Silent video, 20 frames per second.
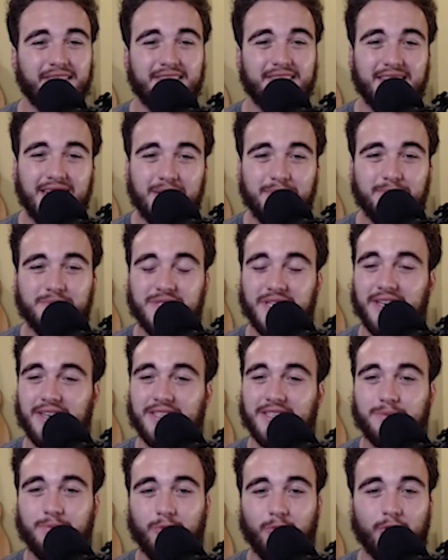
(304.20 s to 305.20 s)
themes
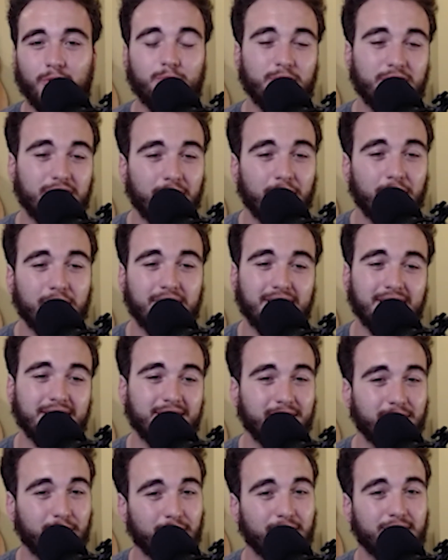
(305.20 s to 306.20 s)
explored with Loki in
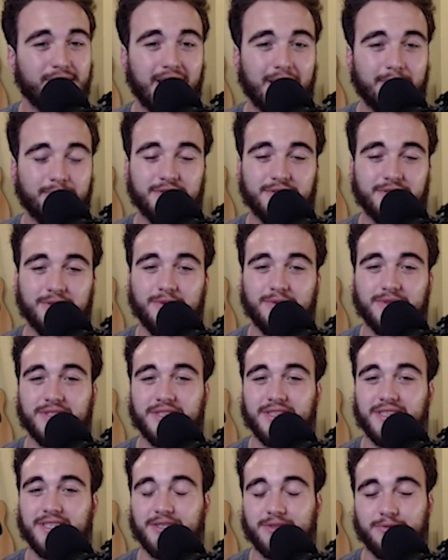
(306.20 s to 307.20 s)
the early episodes
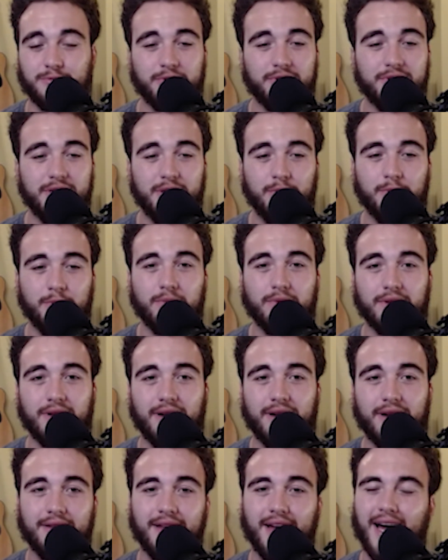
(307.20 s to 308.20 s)
is really cool.
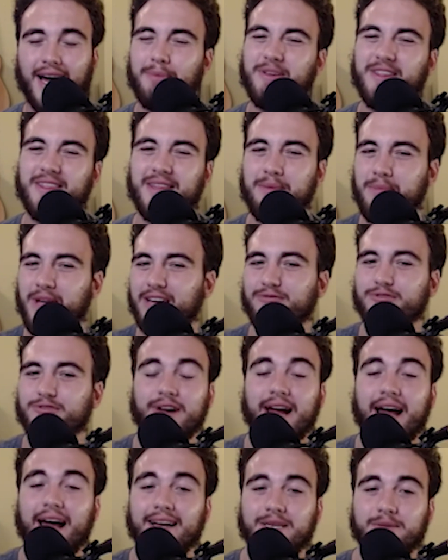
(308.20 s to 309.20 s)
I mean, they may have
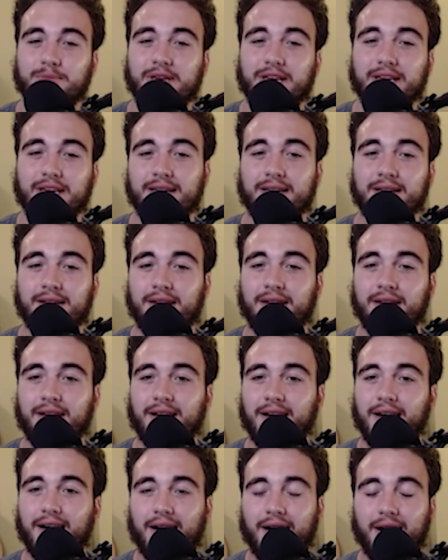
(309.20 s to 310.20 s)
dragged a bit,
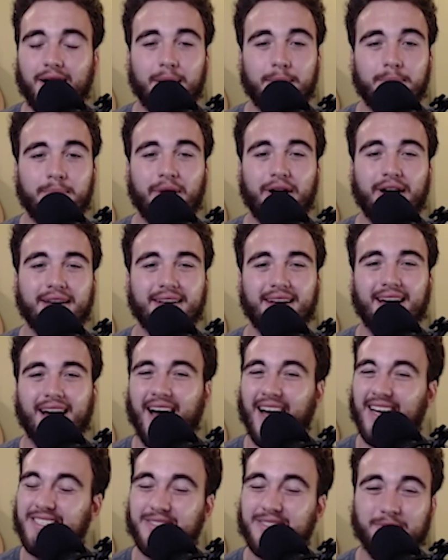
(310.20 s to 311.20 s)
but I
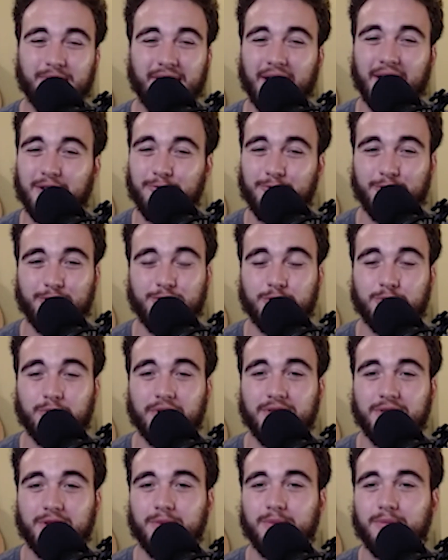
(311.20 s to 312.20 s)
still kind of enjoyed
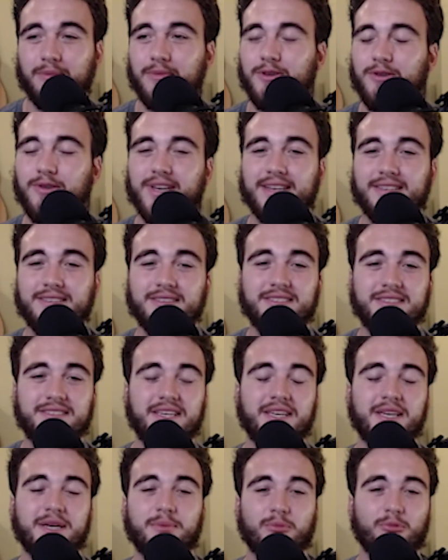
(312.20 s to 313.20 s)
them. You get to see
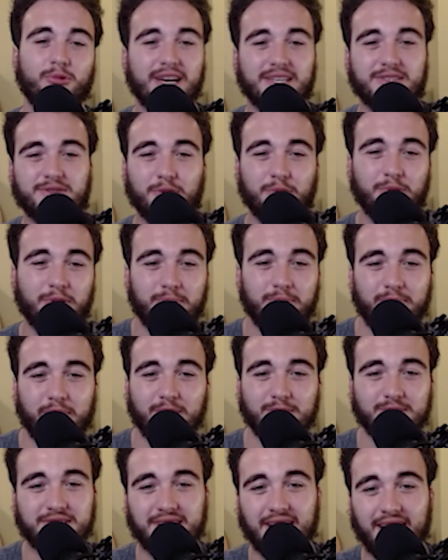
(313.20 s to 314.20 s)
him wrestle with both
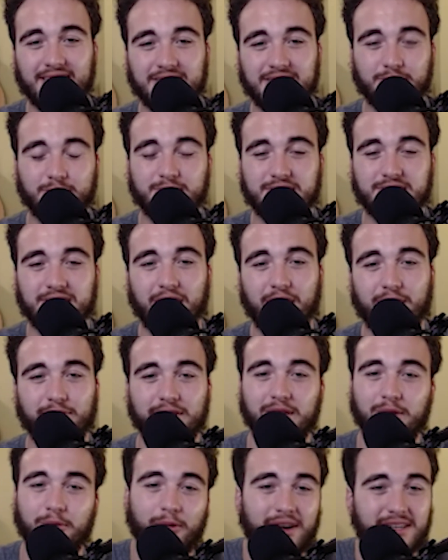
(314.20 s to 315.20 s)
sides of himself, and
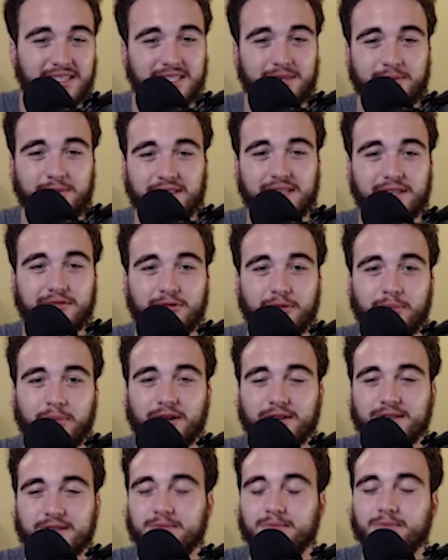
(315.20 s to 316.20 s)
he wants to be a different
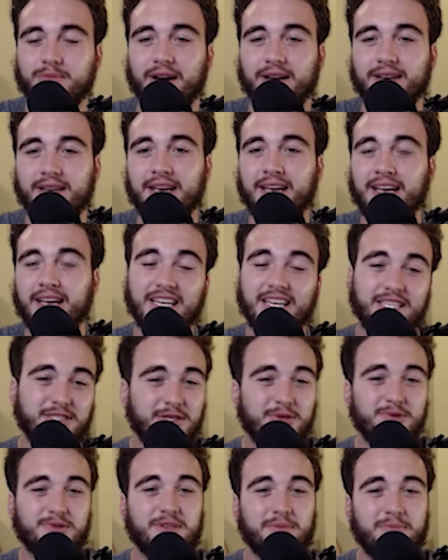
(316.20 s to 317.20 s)
person, but he's
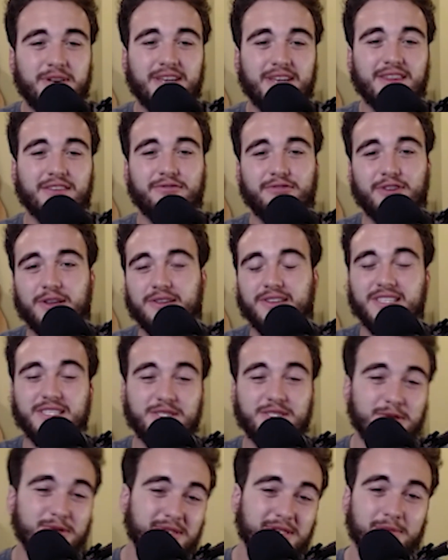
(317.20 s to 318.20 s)
used to being the villain. He's
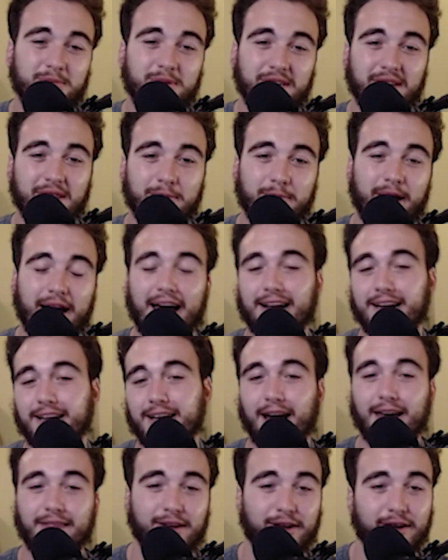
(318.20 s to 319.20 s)
used to being the bad
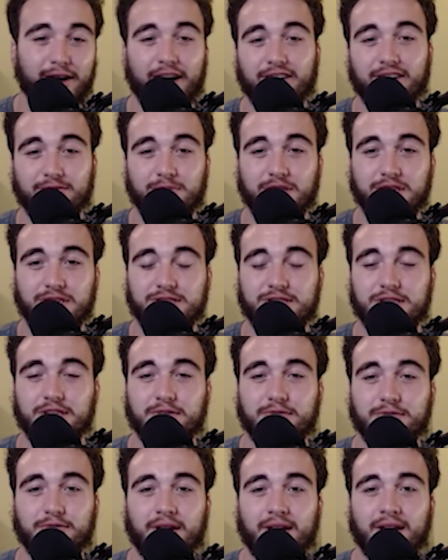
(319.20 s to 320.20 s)
guy, the god of
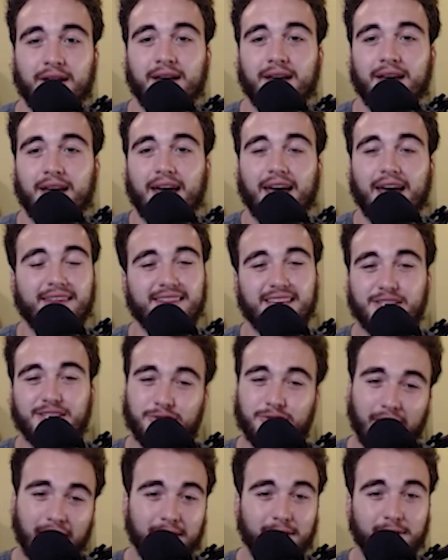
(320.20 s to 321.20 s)
mischief. And they
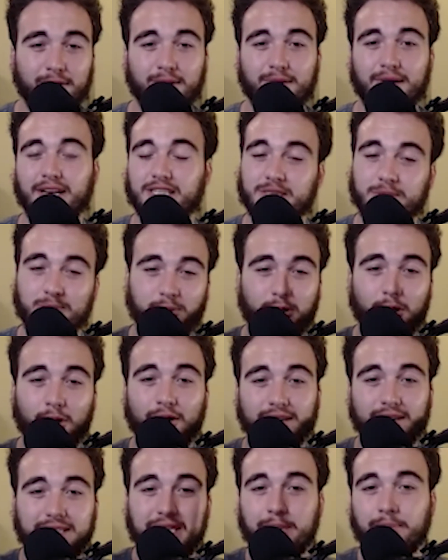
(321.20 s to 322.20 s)
try to explore
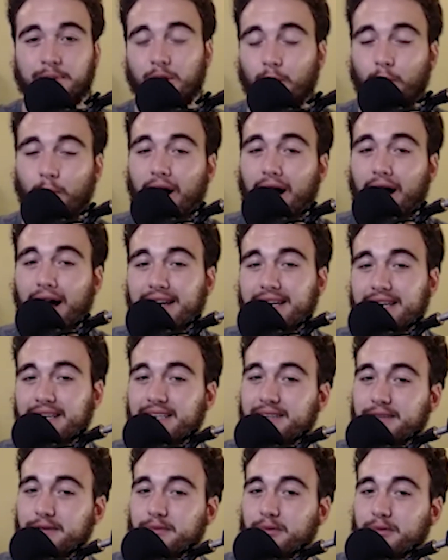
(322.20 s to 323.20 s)
deeper why
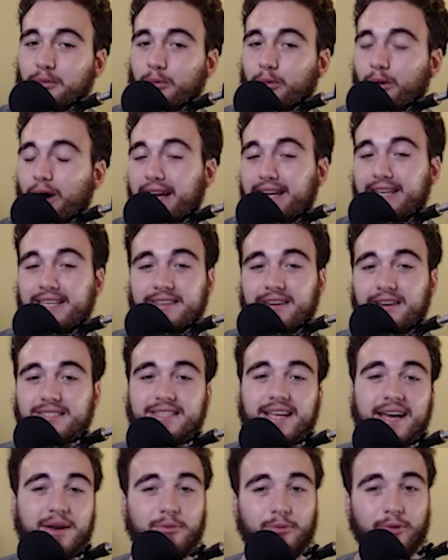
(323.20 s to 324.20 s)
he does
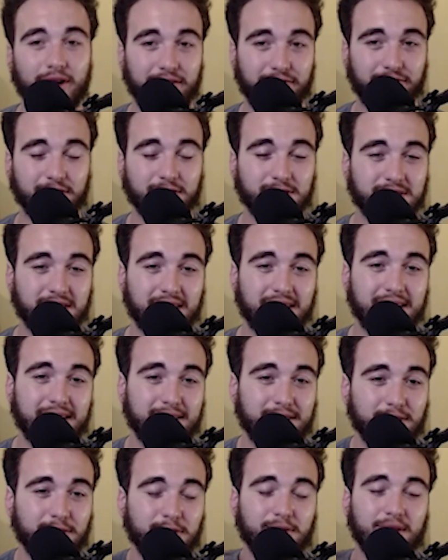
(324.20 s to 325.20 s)
that and why he feels the need to
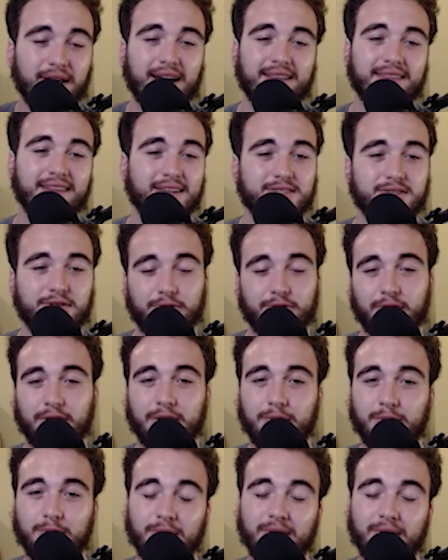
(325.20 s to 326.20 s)
do that, and that's all very
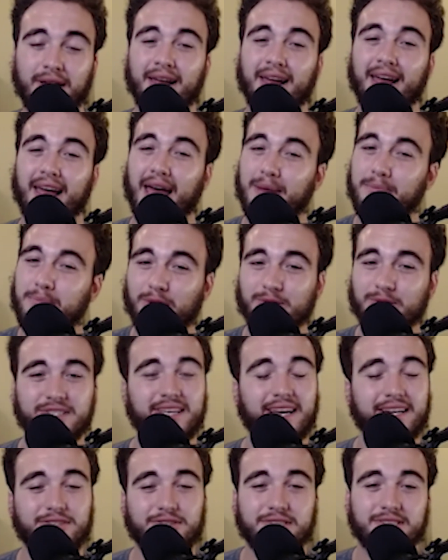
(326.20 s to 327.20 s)
cool. And mostly,
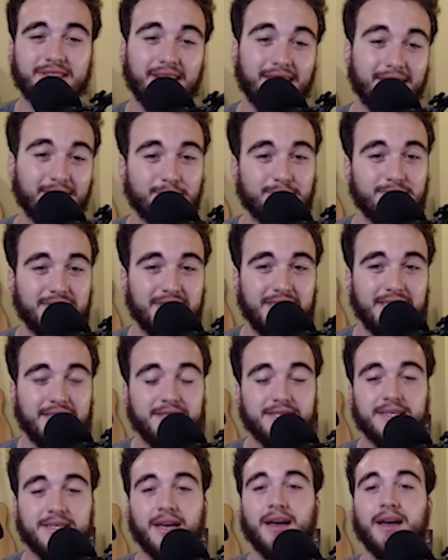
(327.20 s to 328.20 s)
I just like those
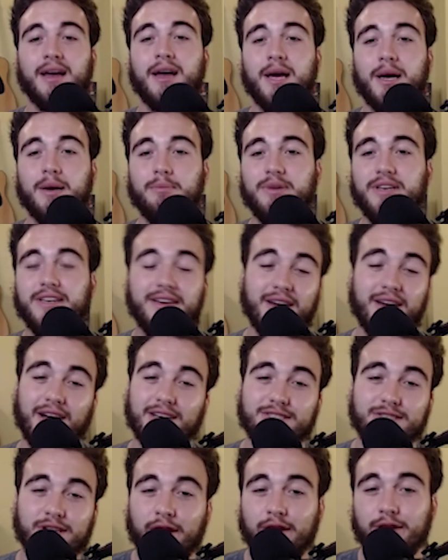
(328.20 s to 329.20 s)
scenes
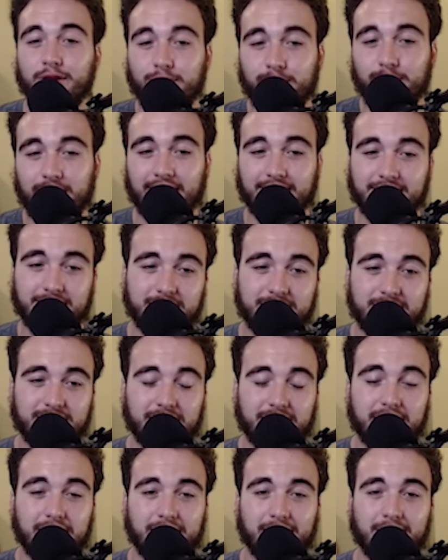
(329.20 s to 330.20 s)
because you get to
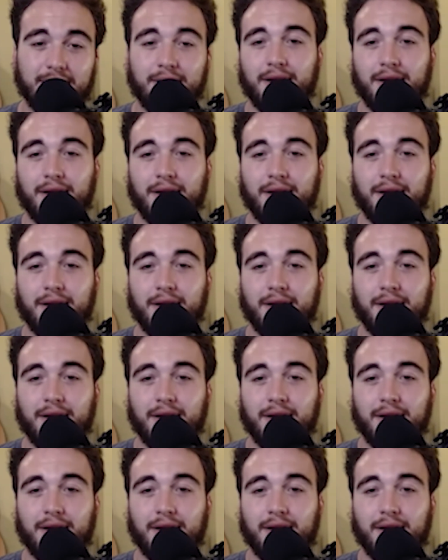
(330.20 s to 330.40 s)
see